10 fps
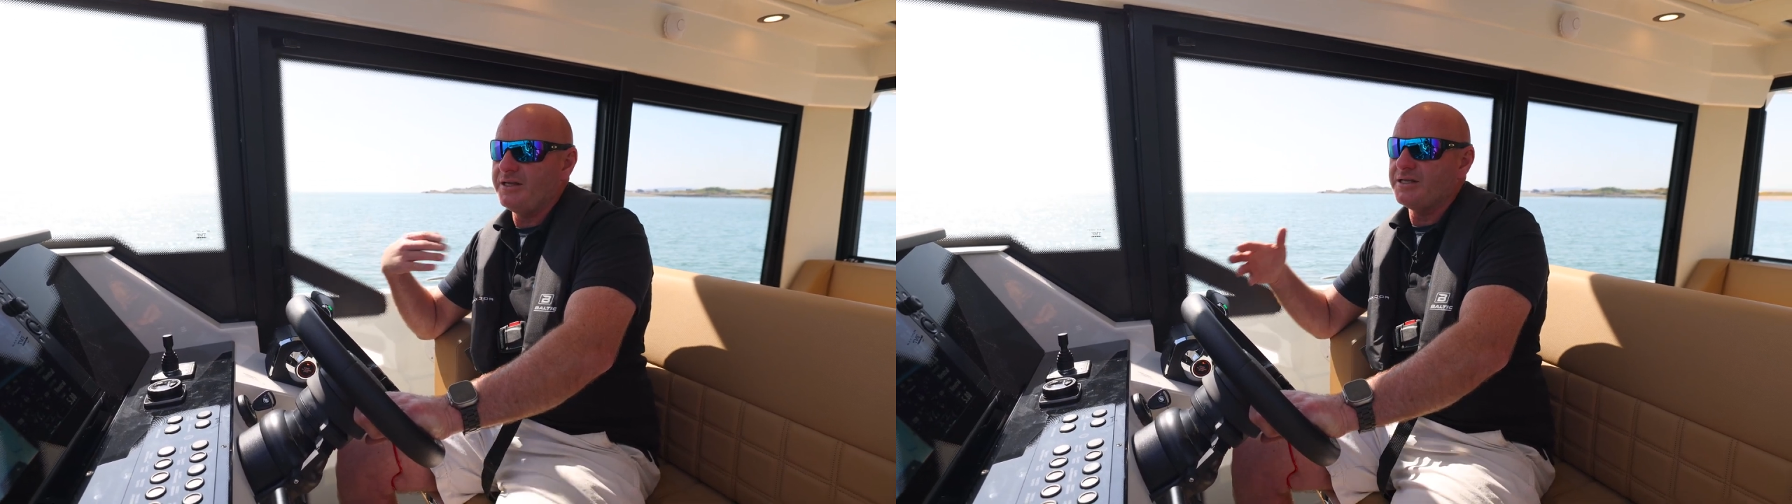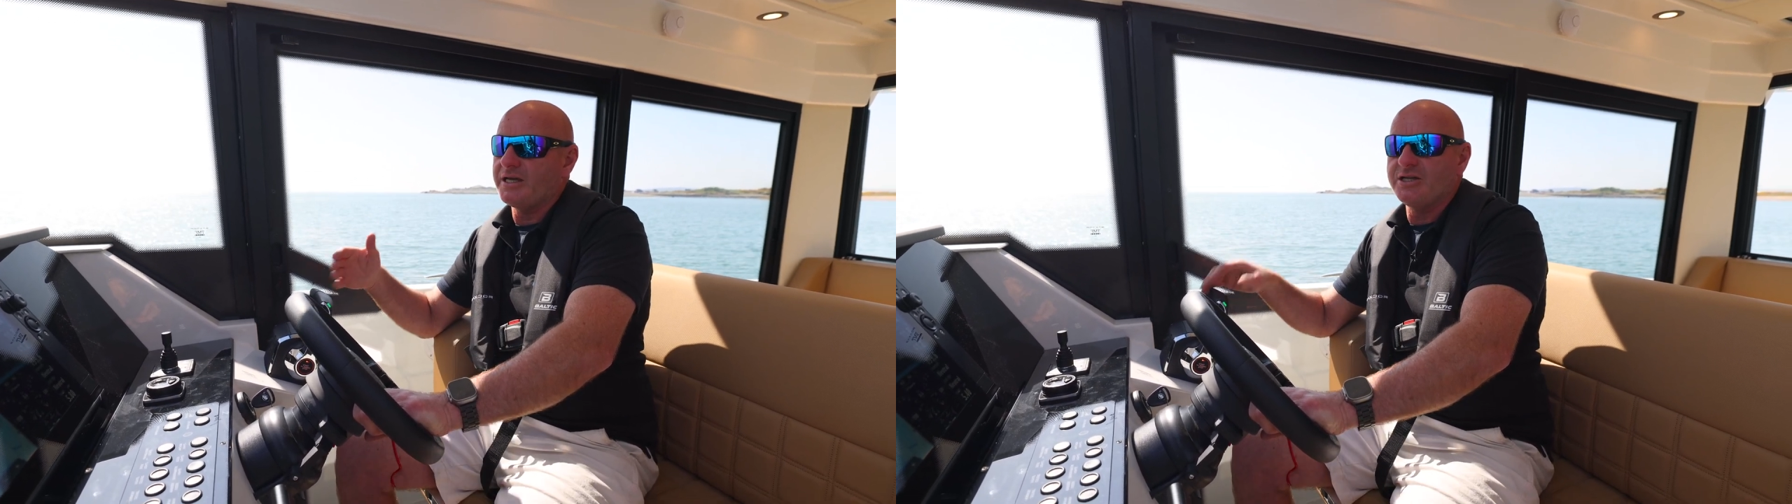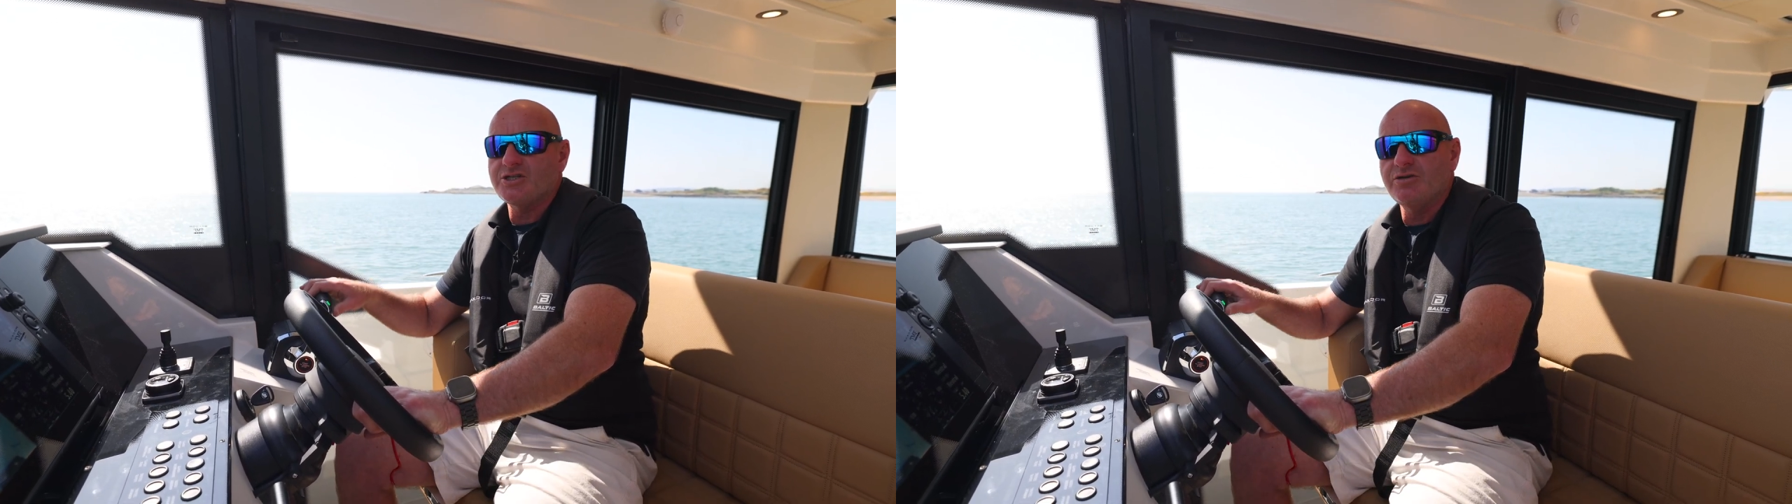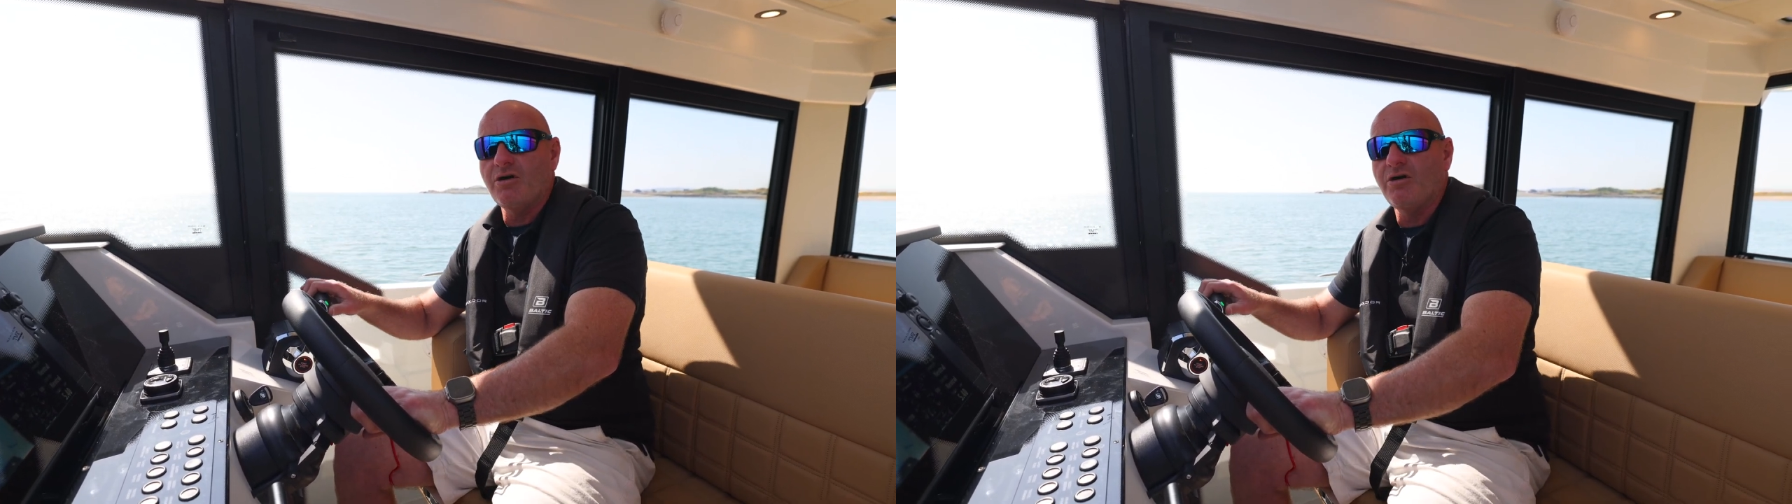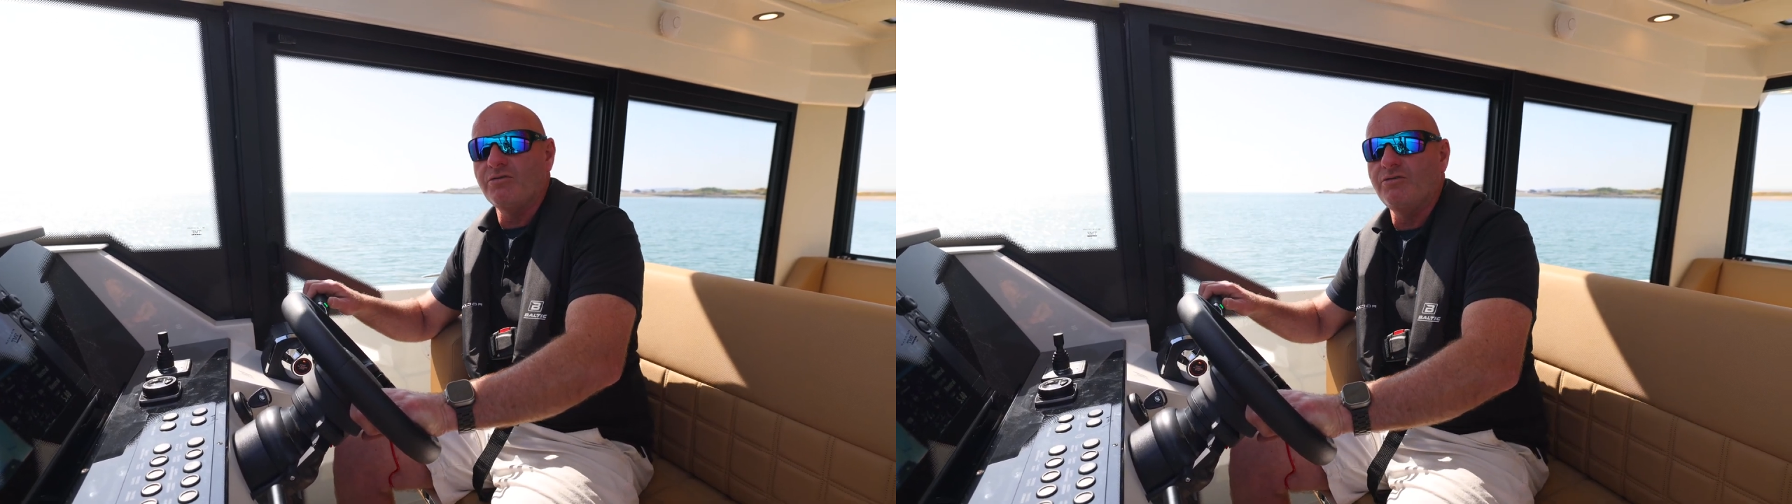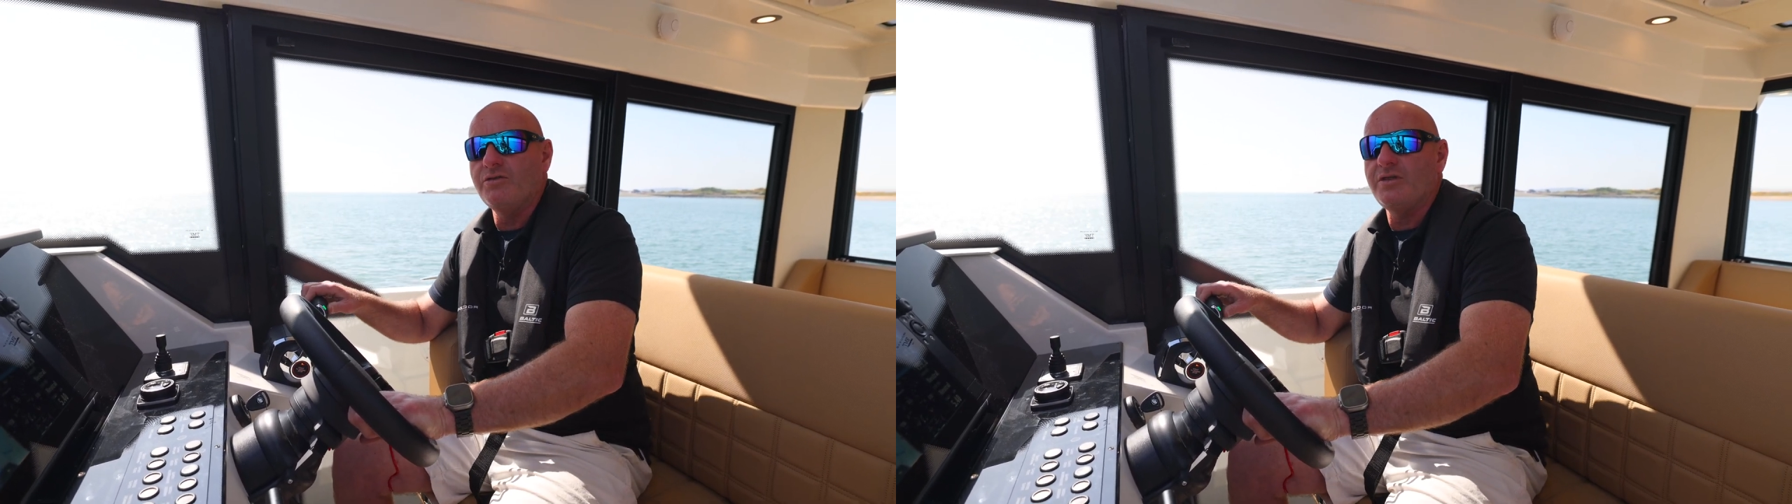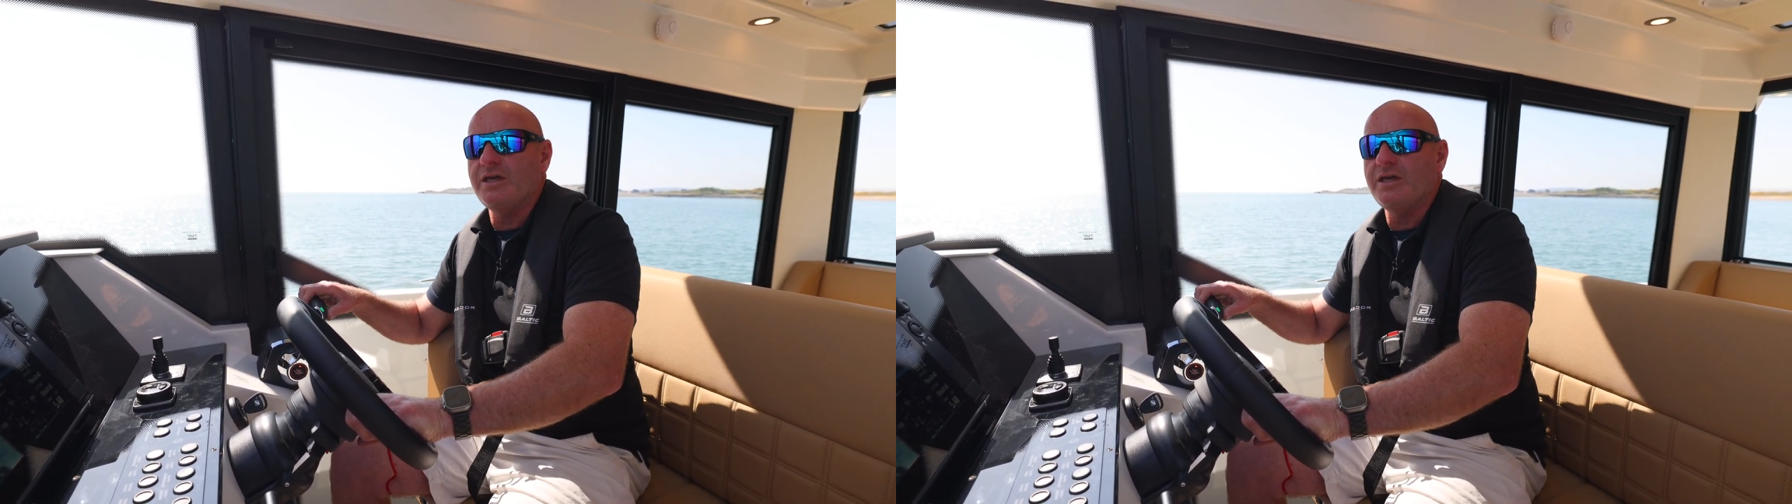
indication on